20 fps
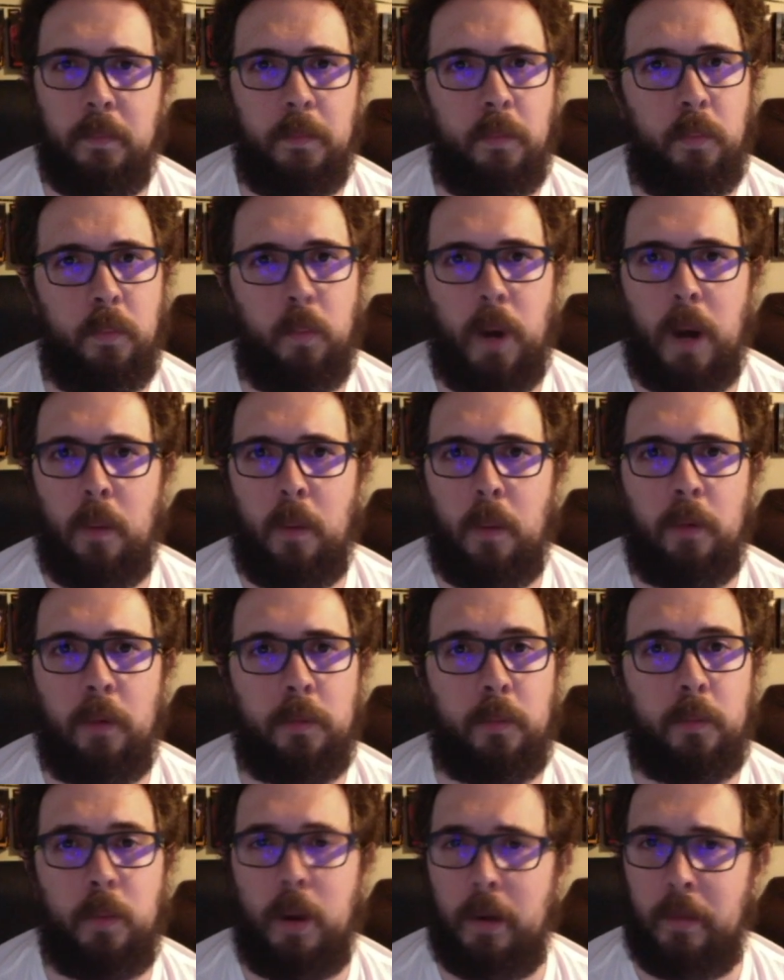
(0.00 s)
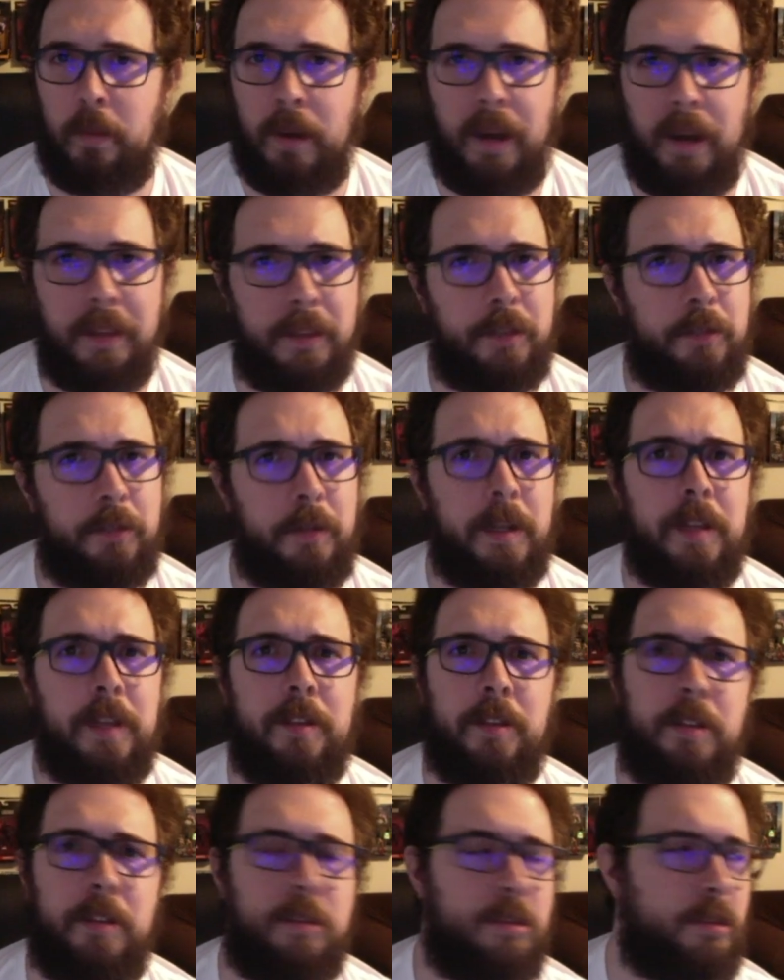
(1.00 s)
werewolf run around the
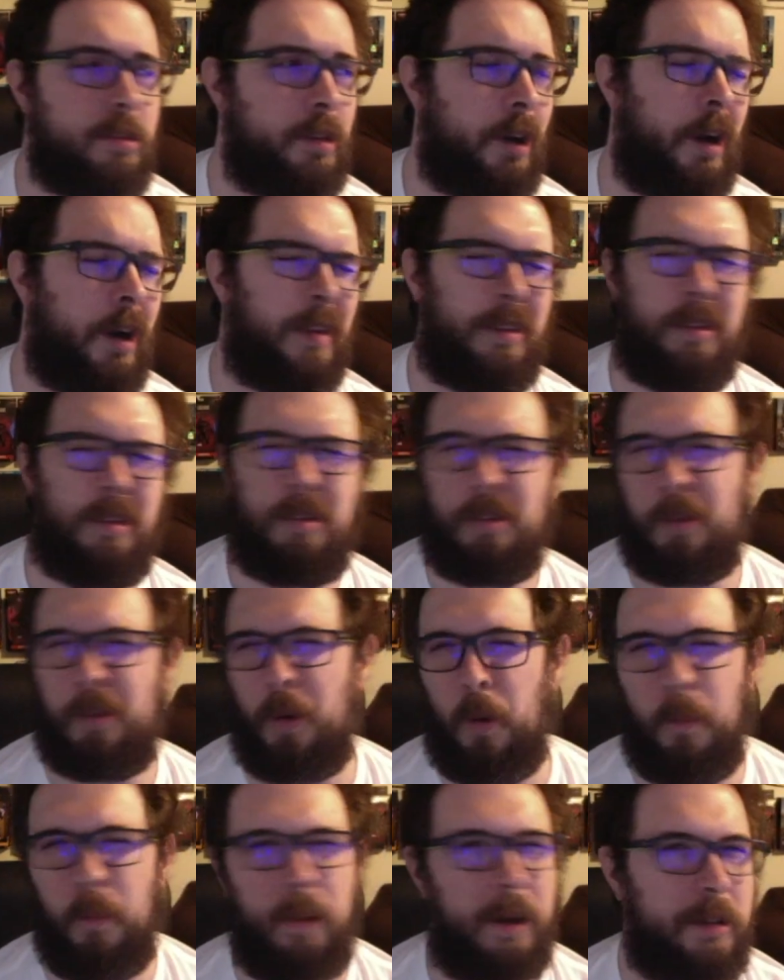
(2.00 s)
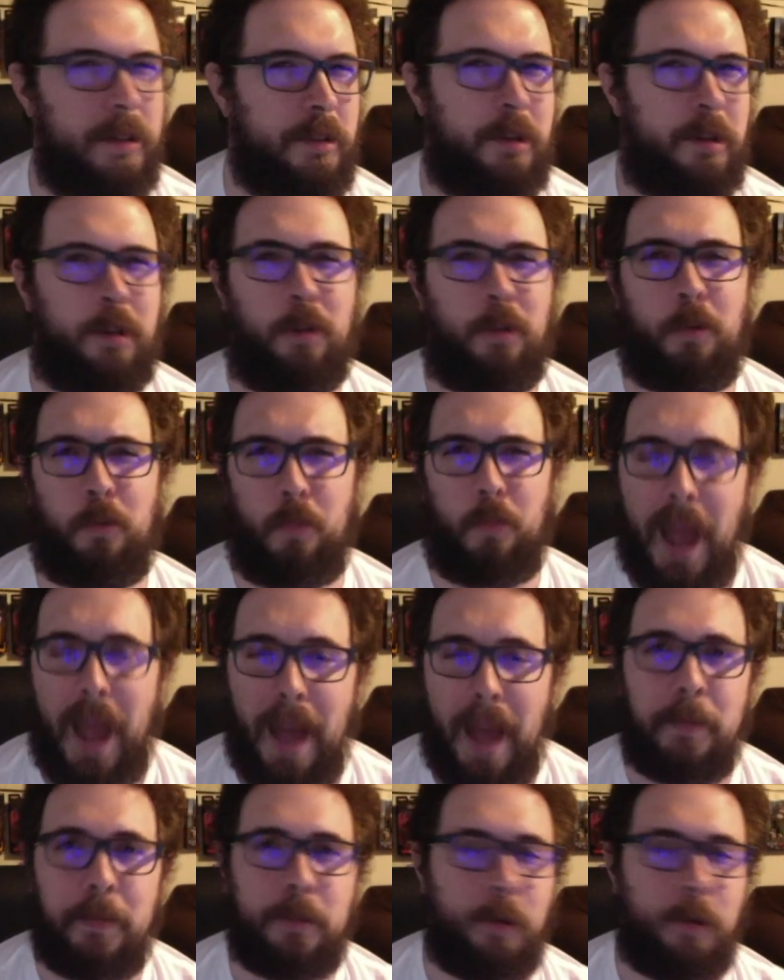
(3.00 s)
streets and just causing so much
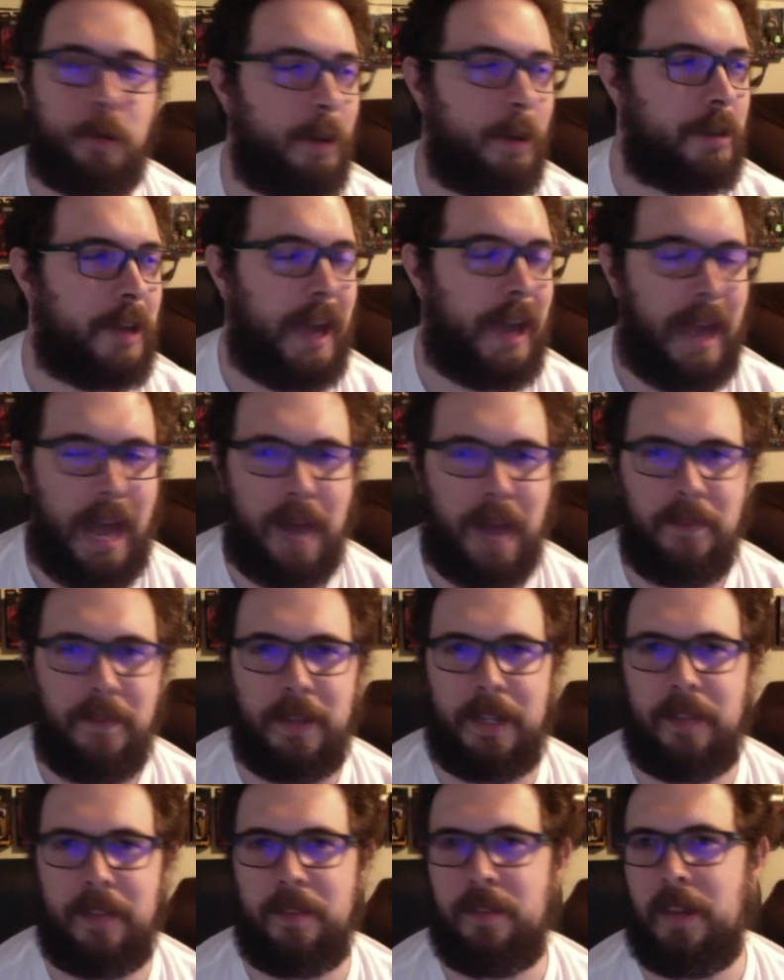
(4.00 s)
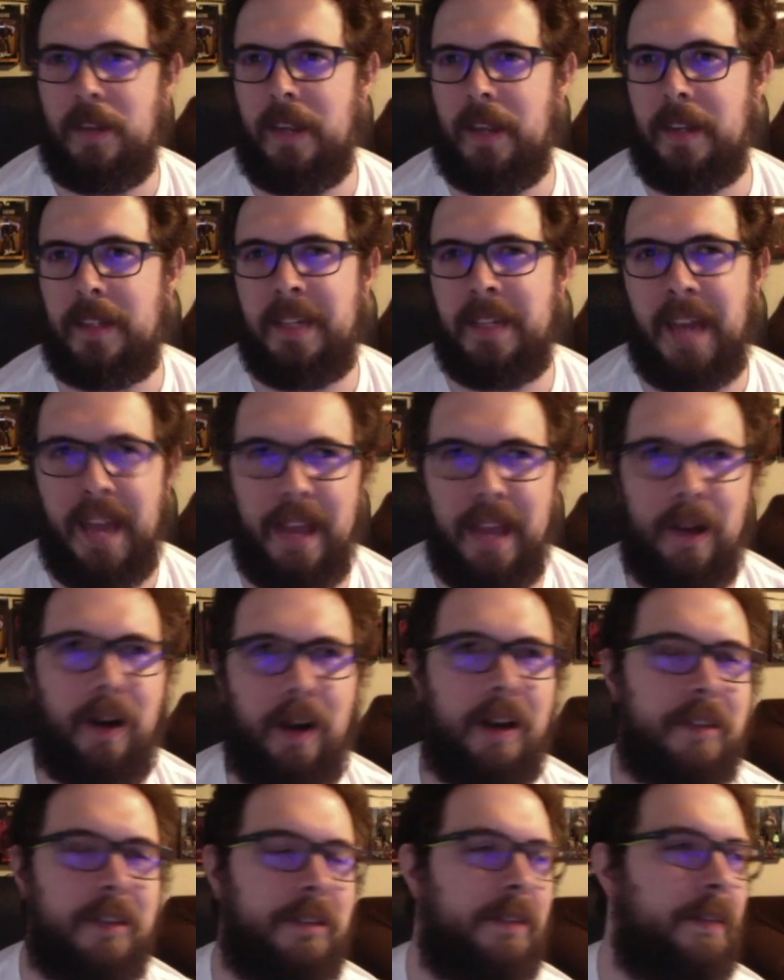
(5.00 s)
crap, so much havoc and
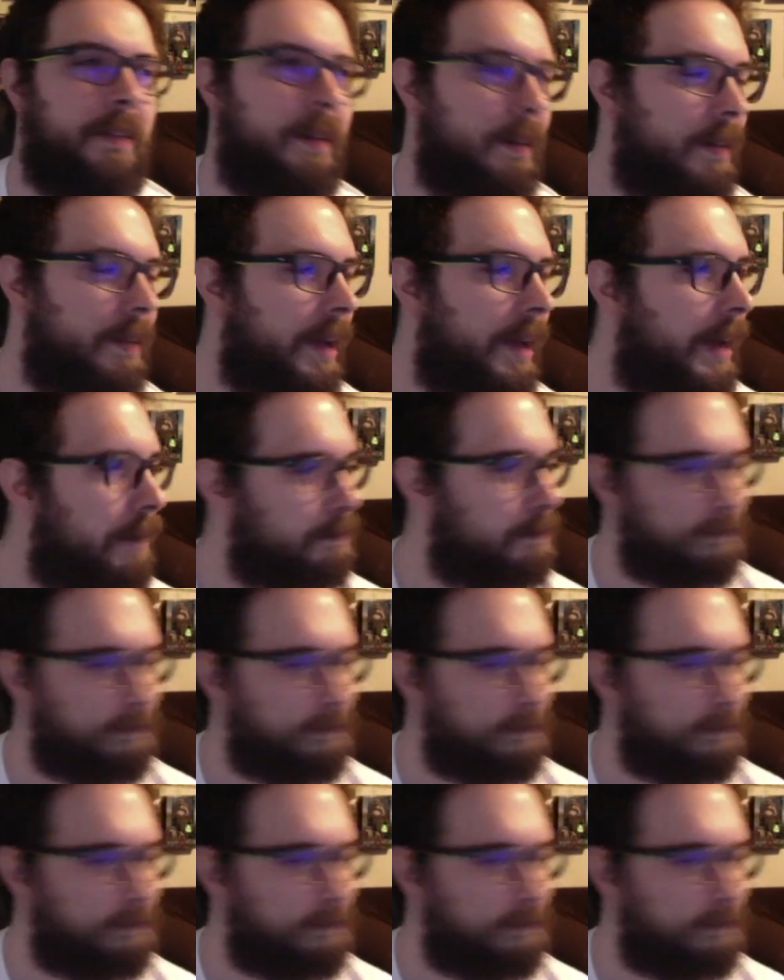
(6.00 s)
chaos and all that.